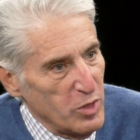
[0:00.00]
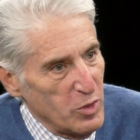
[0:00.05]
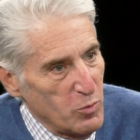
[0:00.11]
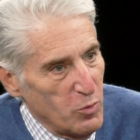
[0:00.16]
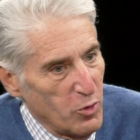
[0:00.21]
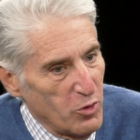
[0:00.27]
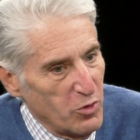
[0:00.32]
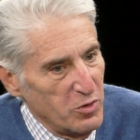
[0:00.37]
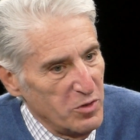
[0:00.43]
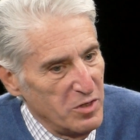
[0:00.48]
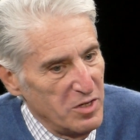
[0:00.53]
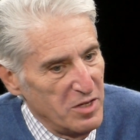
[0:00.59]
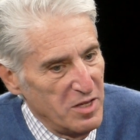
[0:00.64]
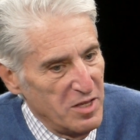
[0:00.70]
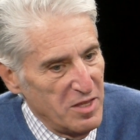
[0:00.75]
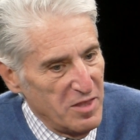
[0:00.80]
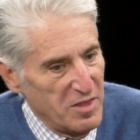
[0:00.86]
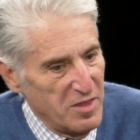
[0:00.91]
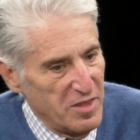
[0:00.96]
we were
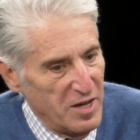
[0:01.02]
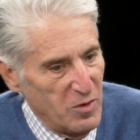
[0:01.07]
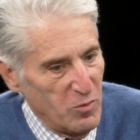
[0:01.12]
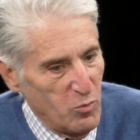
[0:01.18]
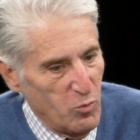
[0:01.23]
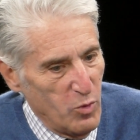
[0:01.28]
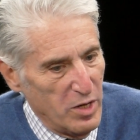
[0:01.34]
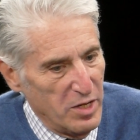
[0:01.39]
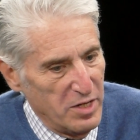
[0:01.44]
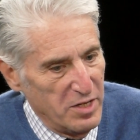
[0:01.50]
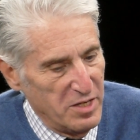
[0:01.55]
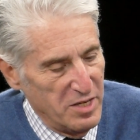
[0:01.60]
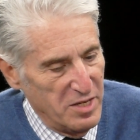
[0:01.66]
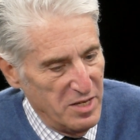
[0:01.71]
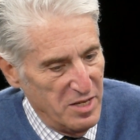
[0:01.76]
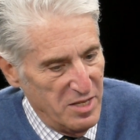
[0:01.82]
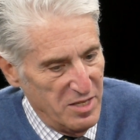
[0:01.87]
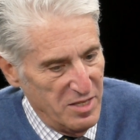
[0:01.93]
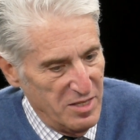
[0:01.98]
that when
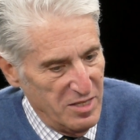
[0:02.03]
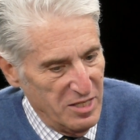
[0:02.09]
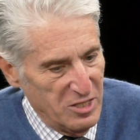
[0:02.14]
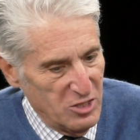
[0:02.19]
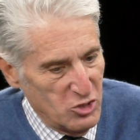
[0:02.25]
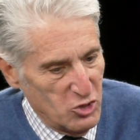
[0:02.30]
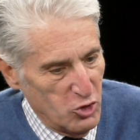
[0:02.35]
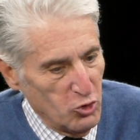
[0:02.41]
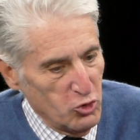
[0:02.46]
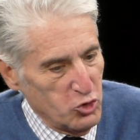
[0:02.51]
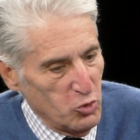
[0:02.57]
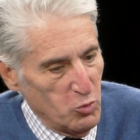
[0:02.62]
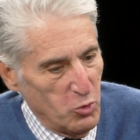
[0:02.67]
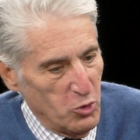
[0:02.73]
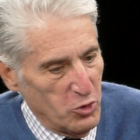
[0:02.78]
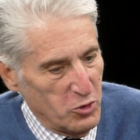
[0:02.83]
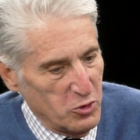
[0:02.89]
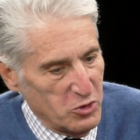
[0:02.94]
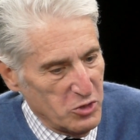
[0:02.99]
the social
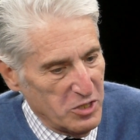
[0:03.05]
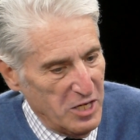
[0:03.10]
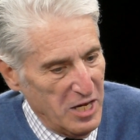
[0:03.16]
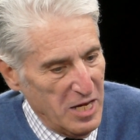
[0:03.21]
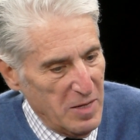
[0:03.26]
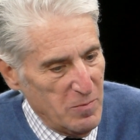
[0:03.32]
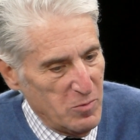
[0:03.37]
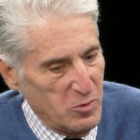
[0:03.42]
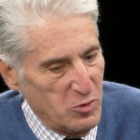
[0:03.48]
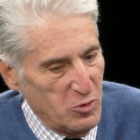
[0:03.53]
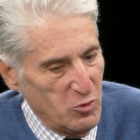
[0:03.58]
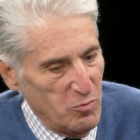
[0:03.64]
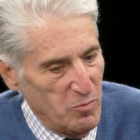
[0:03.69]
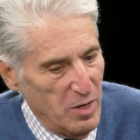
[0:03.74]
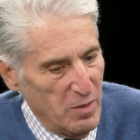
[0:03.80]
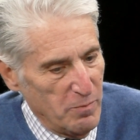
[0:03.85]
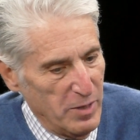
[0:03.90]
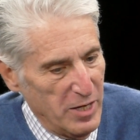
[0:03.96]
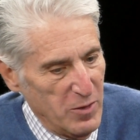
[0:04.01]
workers came to
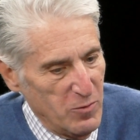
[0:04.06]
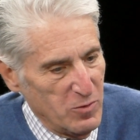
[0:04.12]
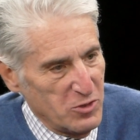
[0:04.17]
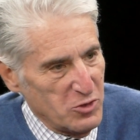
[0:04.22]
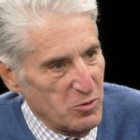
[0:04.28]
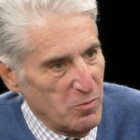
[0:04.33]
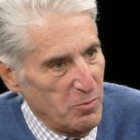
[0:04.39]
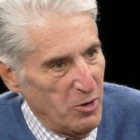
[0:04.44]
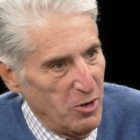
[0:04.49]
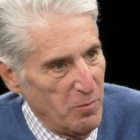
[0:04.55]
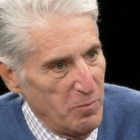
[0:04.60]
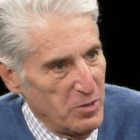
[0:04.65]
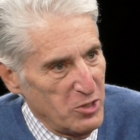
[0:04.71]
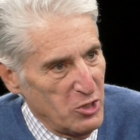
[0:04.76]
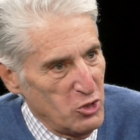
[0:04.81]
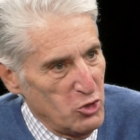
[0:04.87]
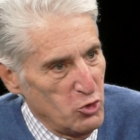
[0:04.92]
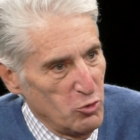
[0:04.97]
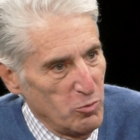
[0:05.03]
my parents' apartment
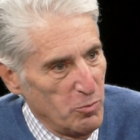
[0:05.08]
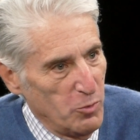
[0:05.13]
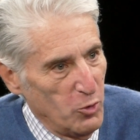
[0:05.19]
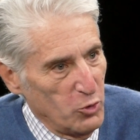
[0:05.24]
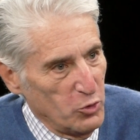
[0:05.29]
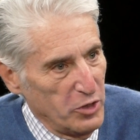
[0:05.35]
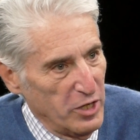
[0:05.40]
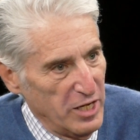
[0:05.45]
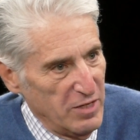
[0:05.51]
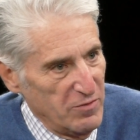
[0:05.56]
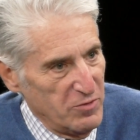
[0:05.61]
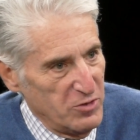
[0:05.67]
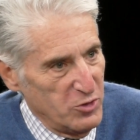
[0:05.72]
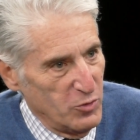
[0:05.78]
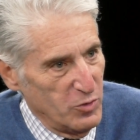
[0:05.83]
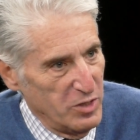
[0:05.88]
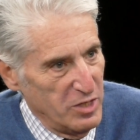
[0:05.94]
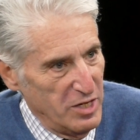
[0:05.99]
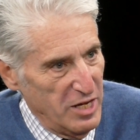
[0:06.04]
on Newbold
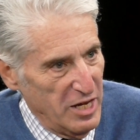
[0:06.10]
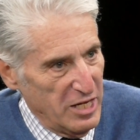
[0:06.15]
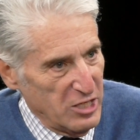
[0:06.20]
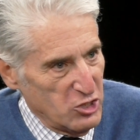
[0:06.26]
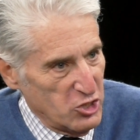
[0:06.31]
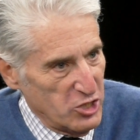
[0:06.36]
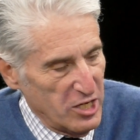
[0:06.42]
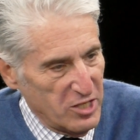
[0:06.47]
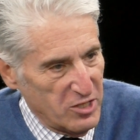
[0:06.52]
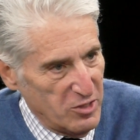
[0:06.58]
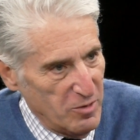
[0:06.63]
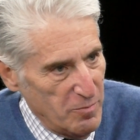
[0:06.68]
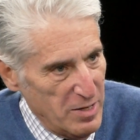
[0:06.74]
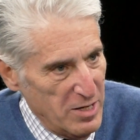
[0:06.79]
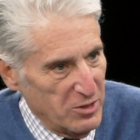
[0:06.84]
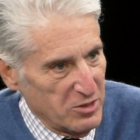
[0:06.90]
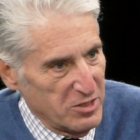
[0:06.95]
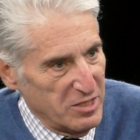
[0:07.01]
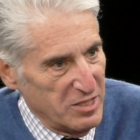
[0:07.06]
Avenue and checked them
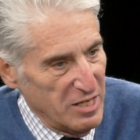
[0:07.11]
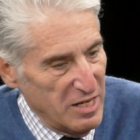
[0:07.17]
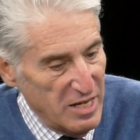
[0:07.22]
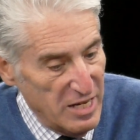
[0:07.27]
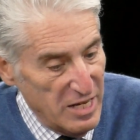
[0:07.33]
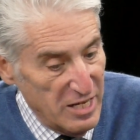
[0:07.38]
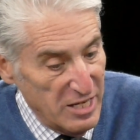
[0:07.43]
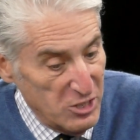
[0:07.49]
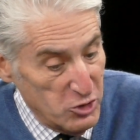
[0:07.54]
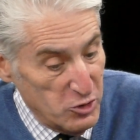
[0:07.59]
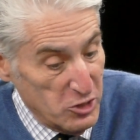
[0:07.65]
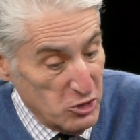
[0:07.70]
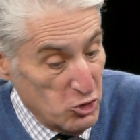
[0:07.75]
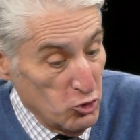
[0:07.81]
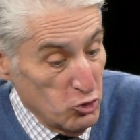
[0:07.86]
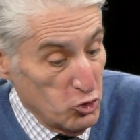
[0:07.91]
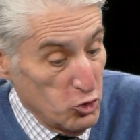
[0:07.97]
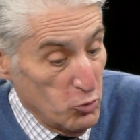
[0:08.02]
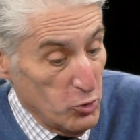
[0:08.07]
out. Actually, a
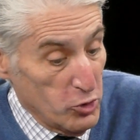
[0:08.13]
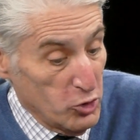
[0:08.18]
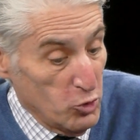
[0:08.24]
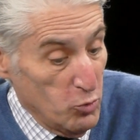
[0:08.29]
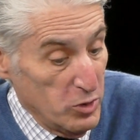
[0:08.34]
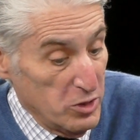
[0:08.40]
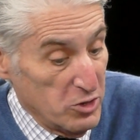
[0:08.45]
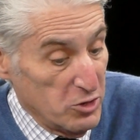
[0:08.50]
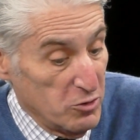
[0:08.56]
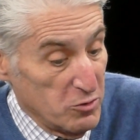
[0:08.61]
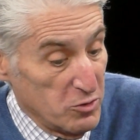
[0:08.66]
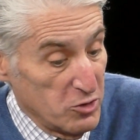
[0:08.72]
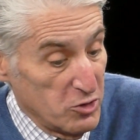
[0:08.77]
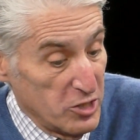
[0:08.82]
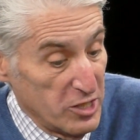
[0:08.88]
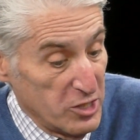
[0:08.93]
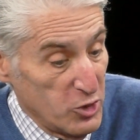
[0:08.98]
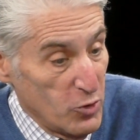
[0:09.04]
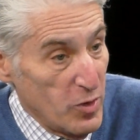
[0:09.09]
social worker went to
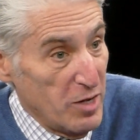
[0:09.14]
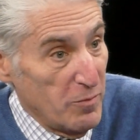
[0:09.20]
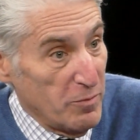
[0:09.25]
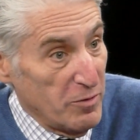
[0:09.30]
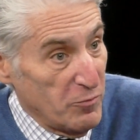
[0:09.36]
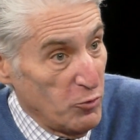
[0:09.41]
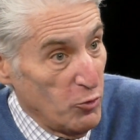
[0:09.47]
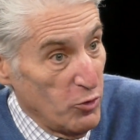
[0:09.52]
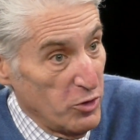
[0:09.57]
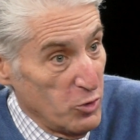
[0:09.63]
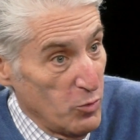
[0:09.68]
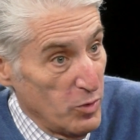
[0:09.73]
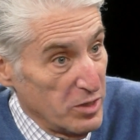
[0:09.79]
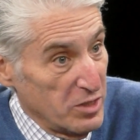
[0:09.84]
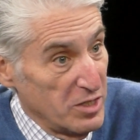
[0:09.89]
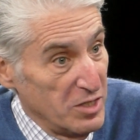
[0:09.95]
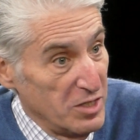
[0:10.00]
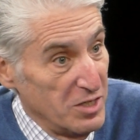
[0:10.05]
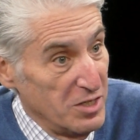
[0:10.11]
check you out before you
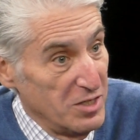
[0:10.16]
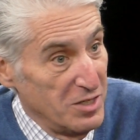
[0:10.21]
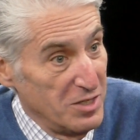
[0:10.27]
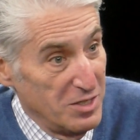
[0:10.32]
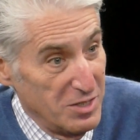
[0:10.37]
went. But